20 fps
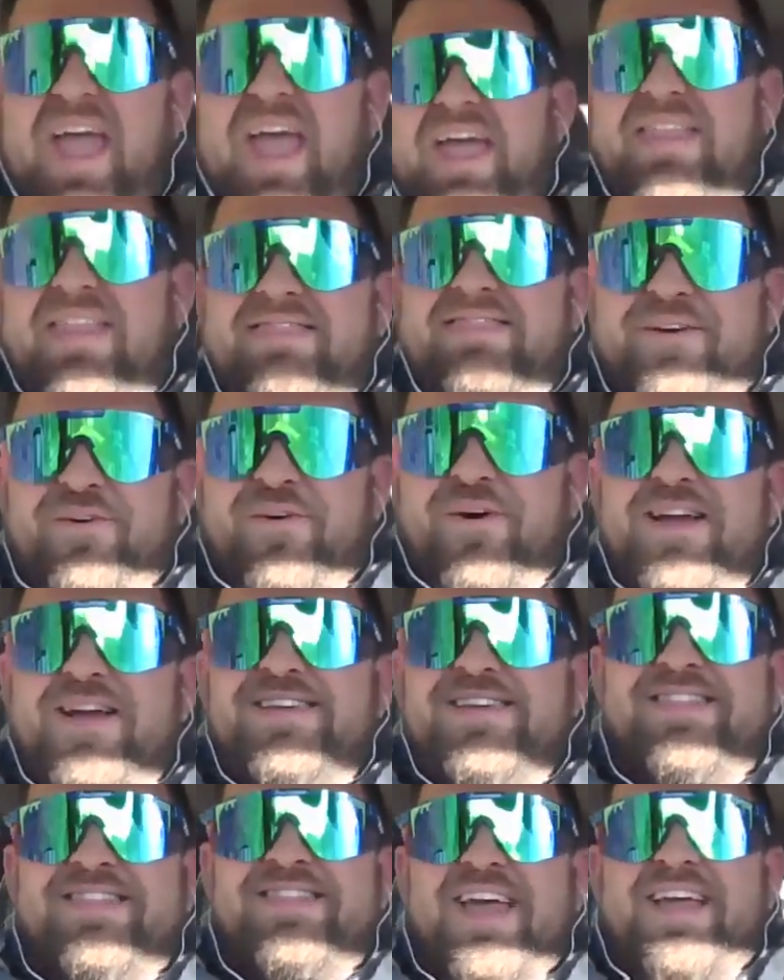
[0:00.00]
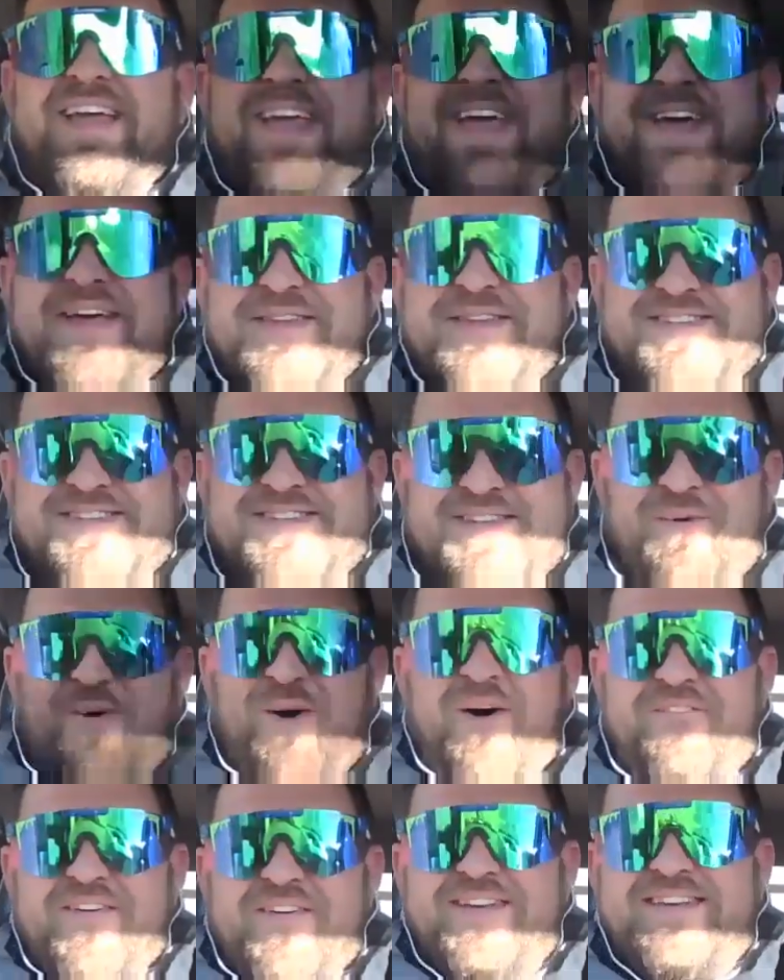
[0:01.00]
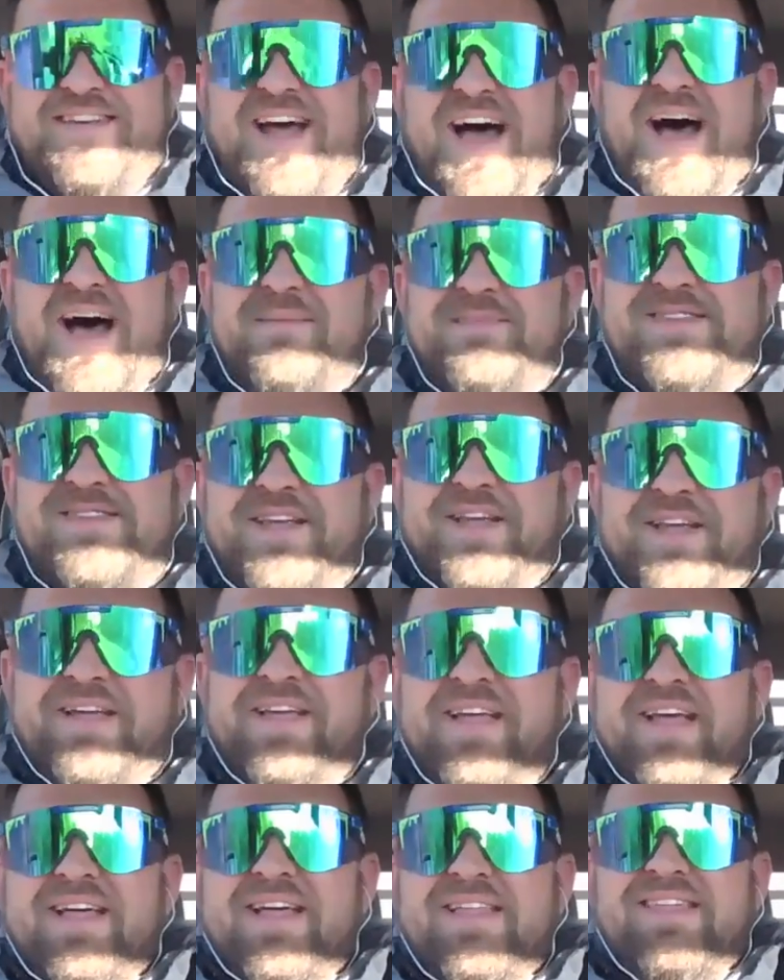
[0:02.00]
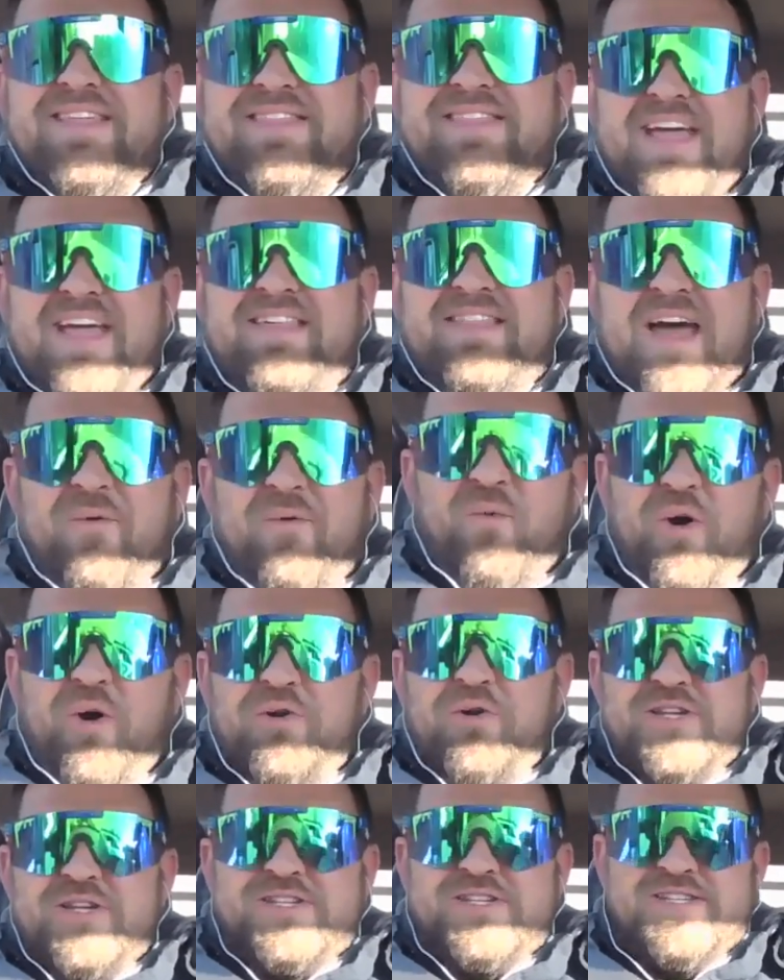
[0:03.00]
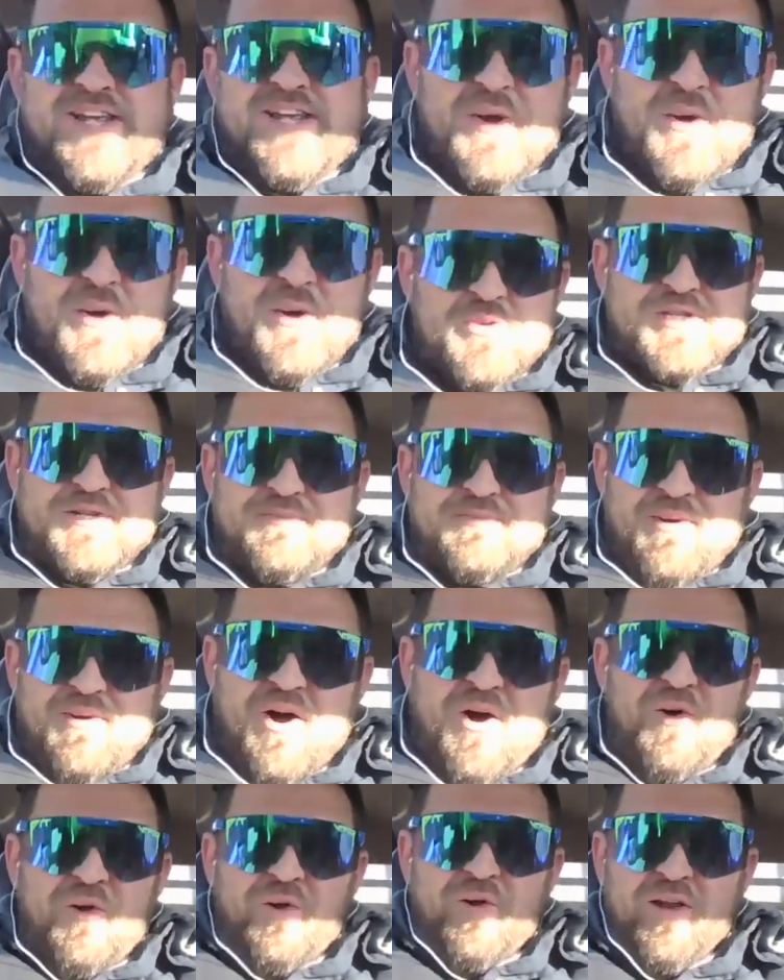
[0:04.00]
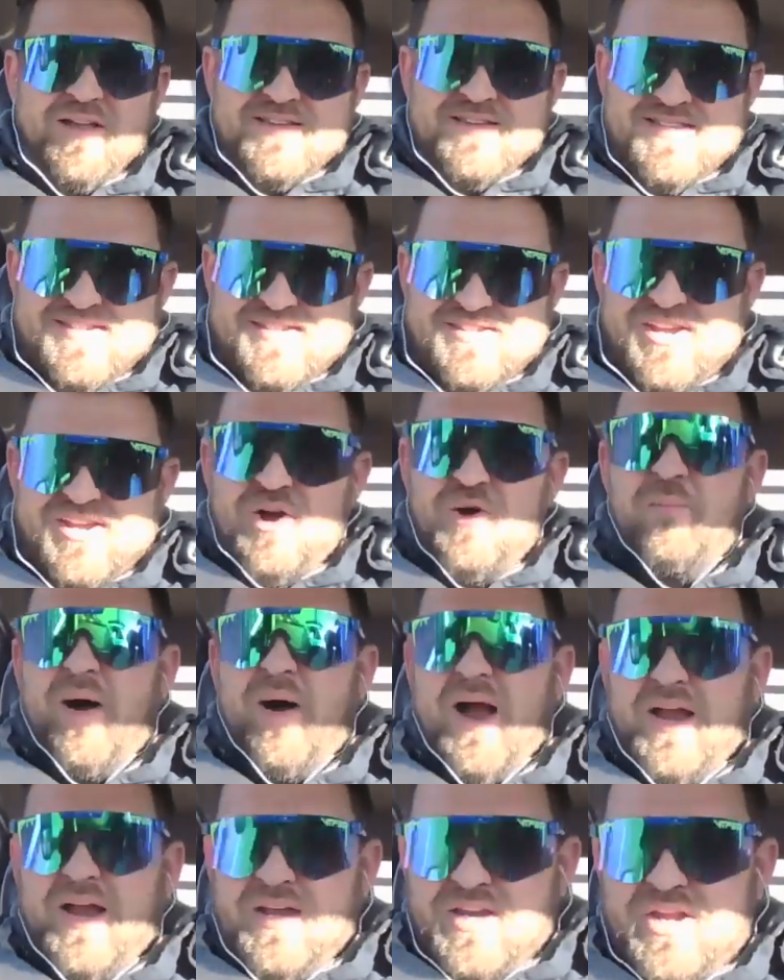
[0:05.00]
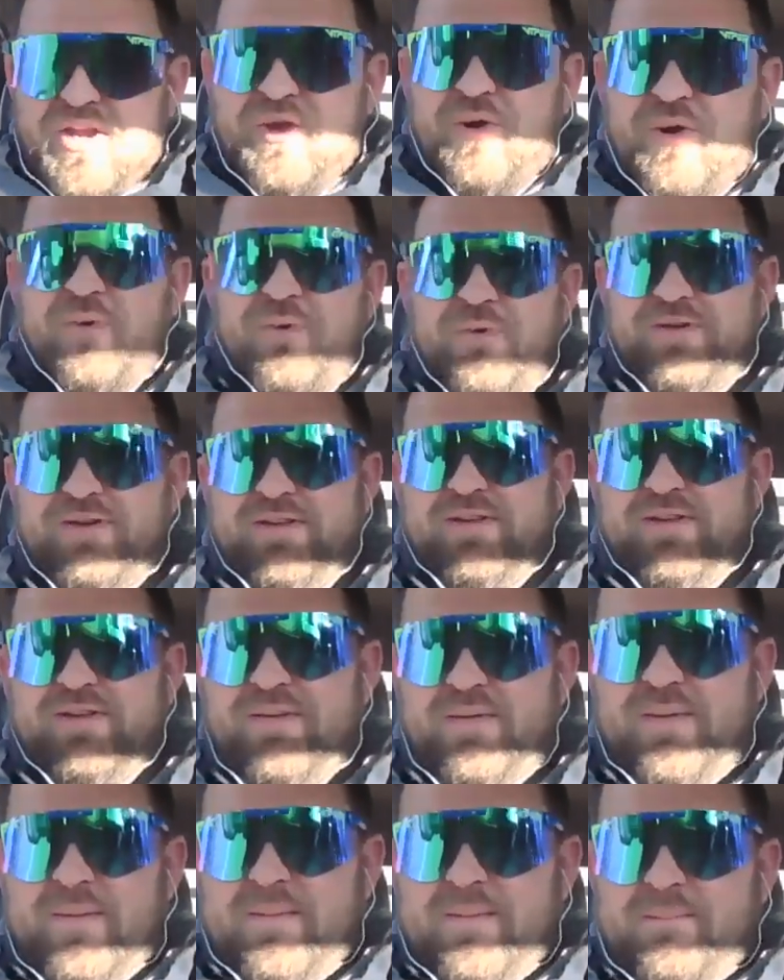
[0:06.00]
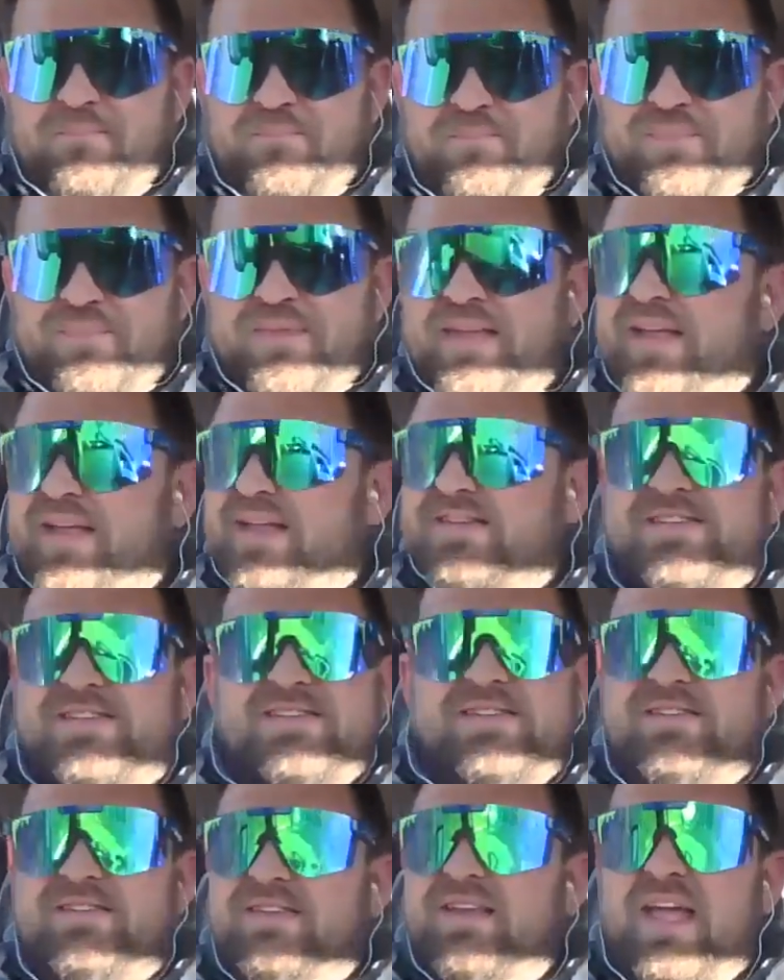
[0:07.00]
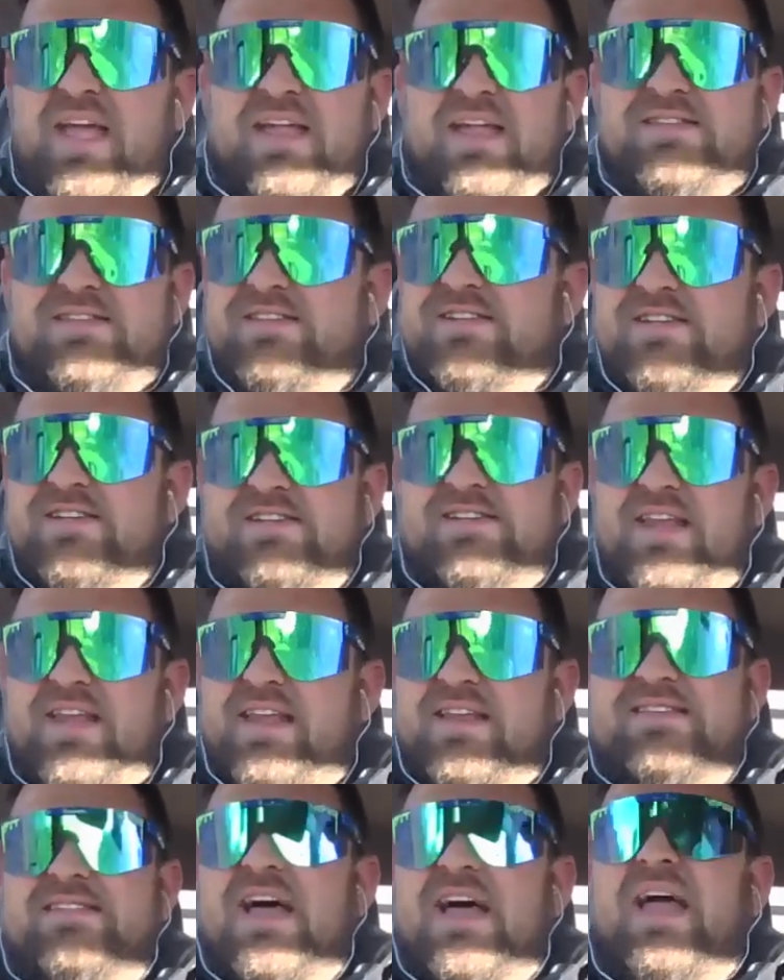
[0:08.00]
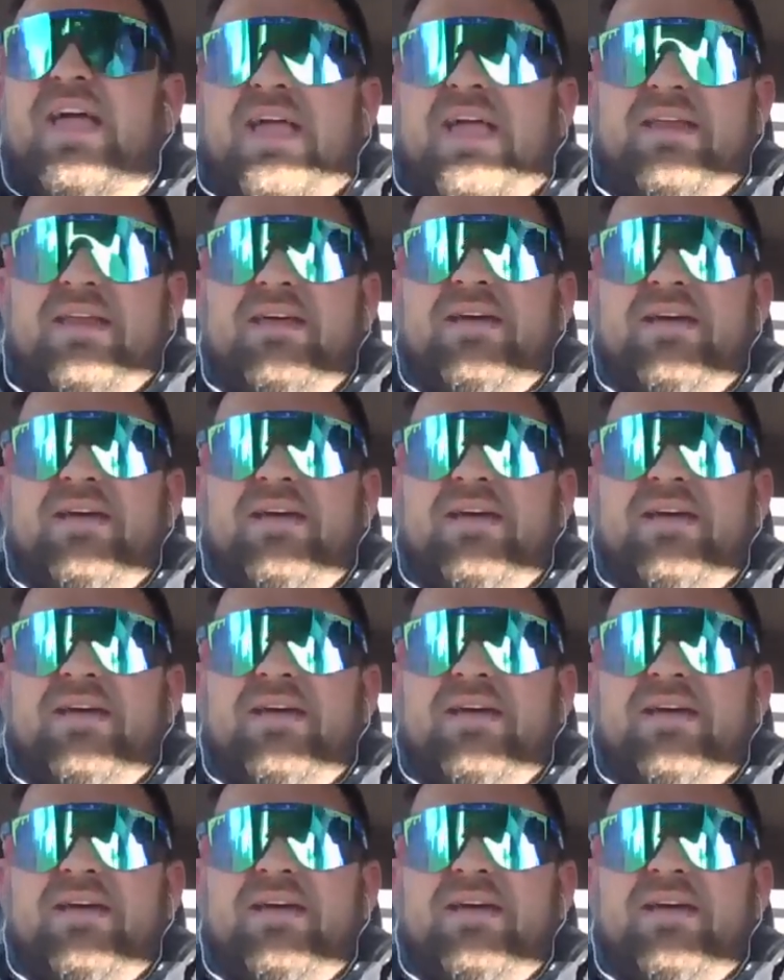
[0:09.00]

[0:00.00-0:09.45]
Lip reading: And the crazy thing is, so oftentimes the thing that works is so small and so minute. It's just insane.